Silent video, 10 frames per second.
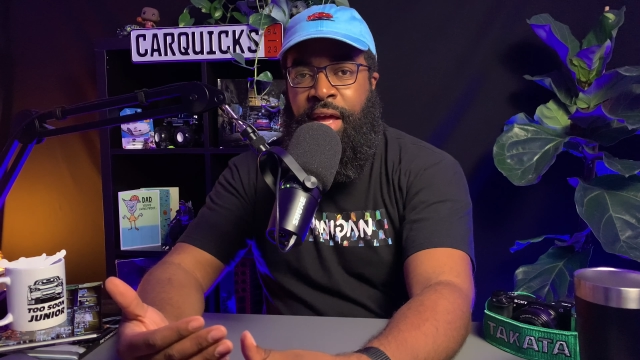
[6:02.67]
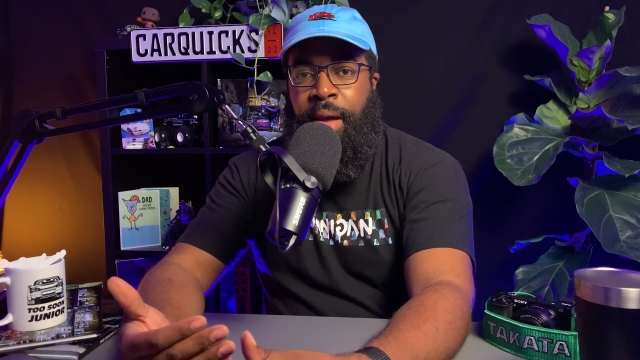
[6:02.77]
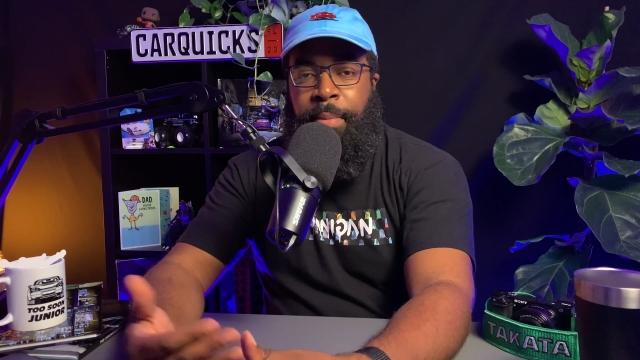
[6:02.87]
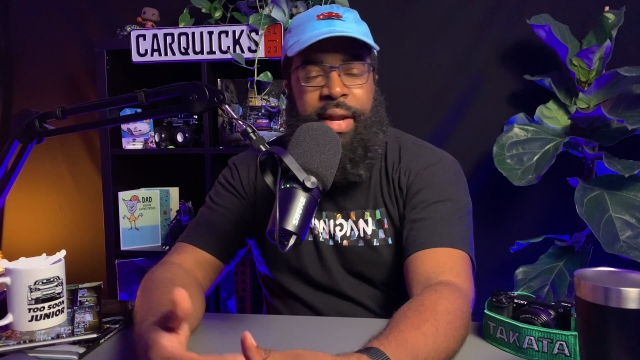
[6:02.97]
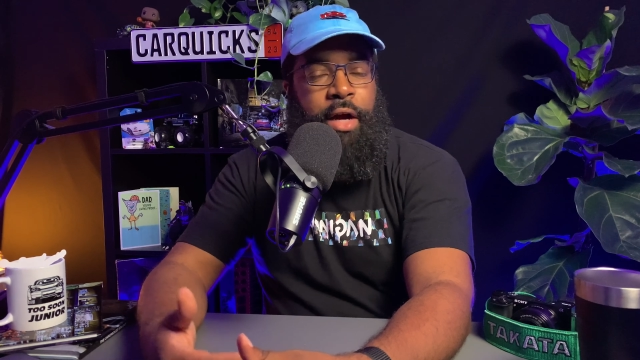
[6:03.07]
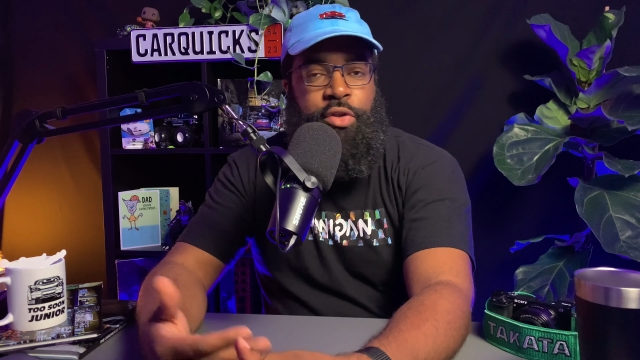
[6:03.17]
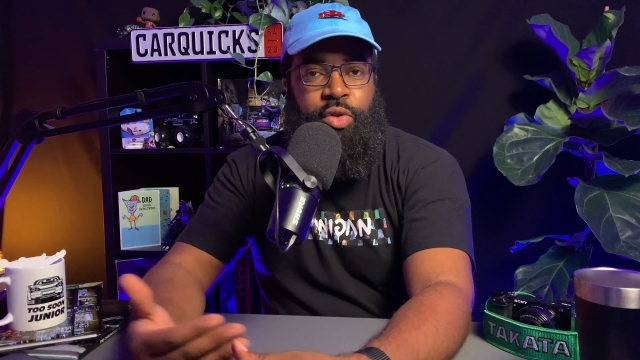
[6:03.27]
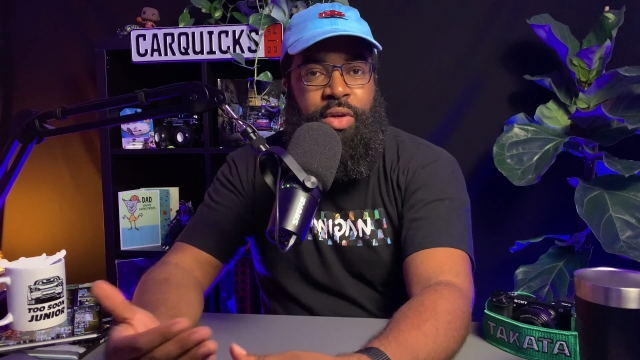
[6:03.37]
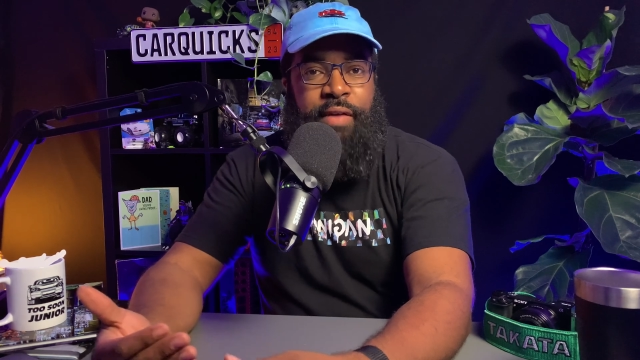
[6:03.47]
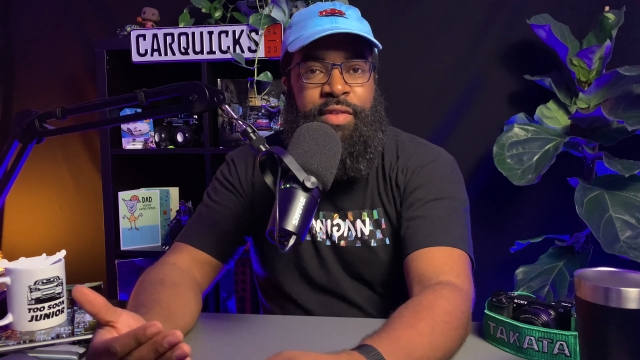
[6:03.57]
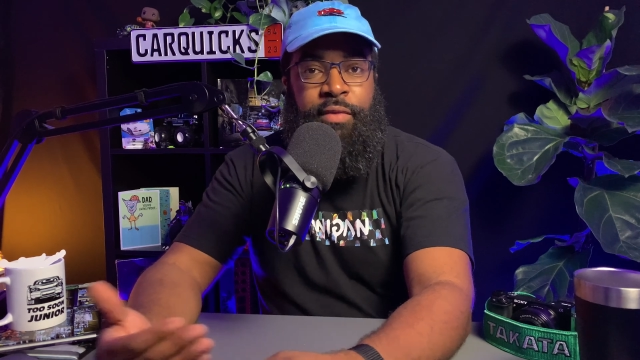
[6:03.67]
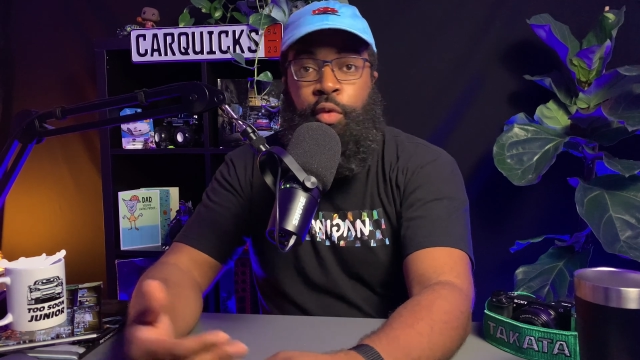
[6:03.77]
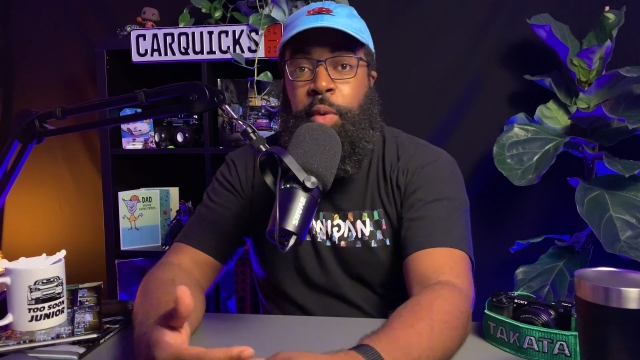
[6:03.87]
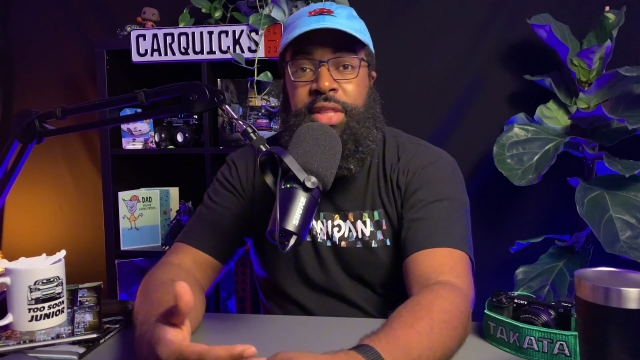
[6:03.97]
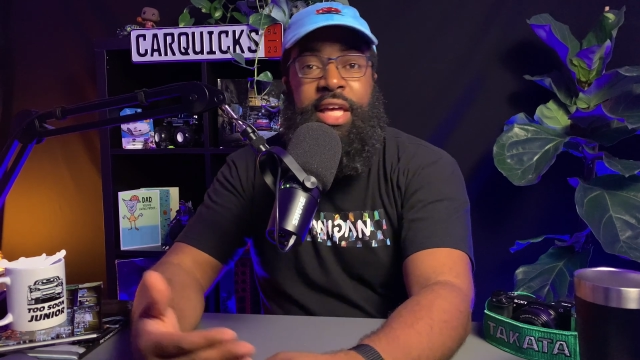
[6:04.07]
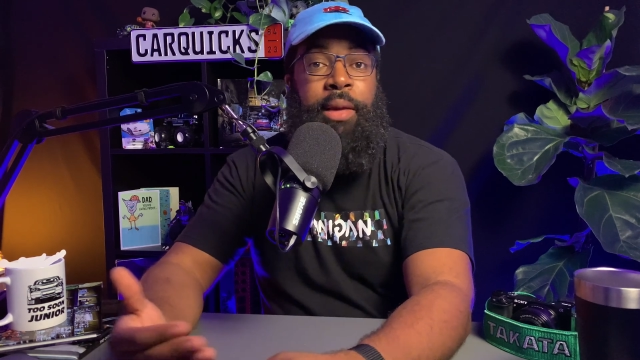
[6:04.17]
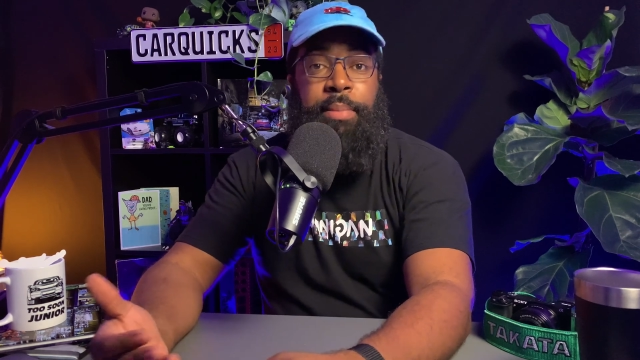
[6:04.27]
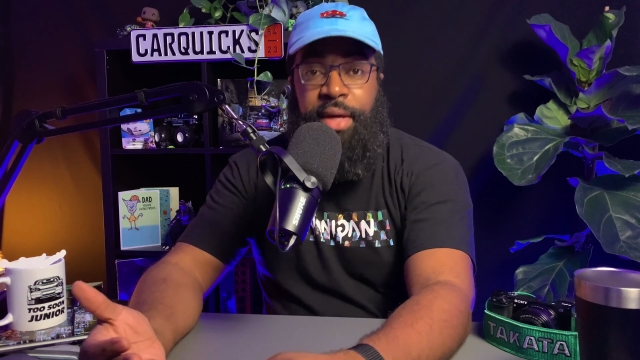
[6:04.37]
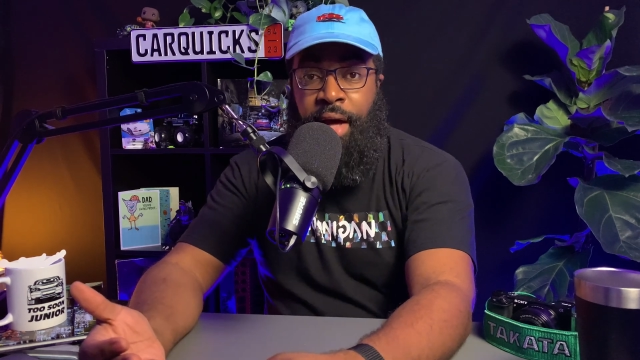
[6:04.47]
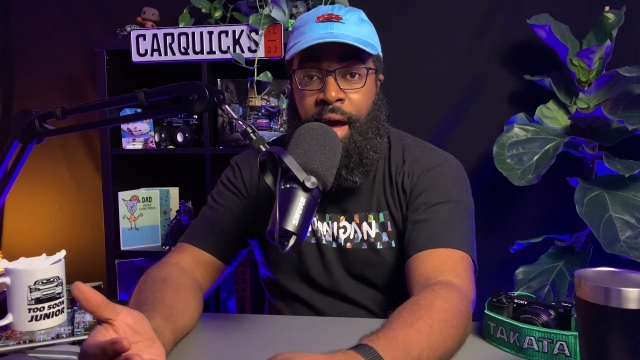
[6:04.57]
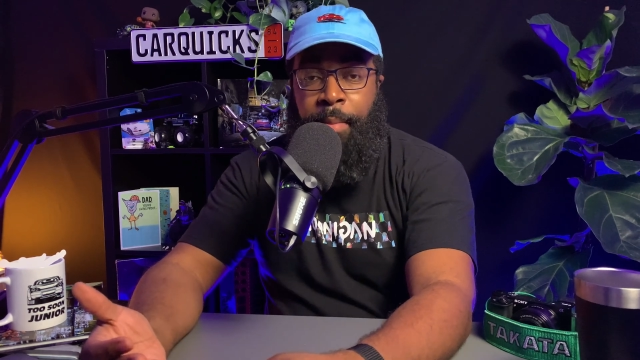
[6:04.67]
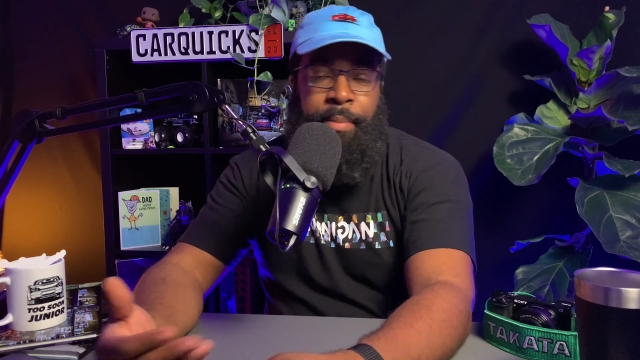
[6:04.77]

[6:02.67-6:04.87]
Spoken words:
but I also love them for what they can become.